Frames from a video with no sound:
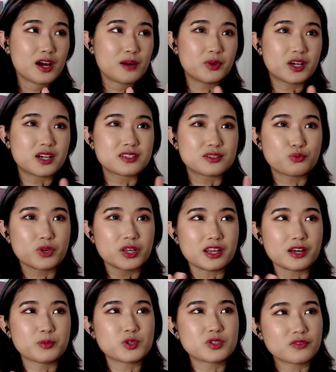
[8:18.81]
because with
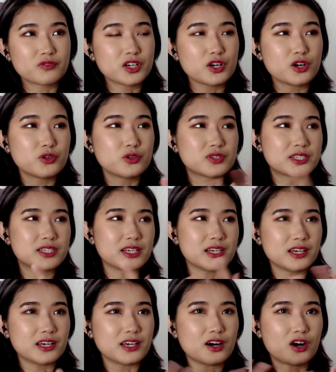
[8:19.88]
like music video you
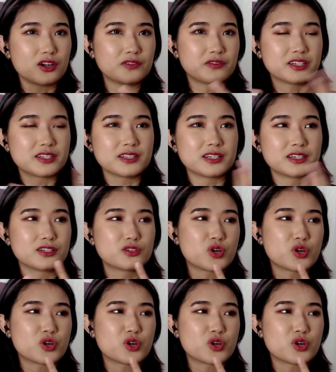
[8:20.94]
see all of the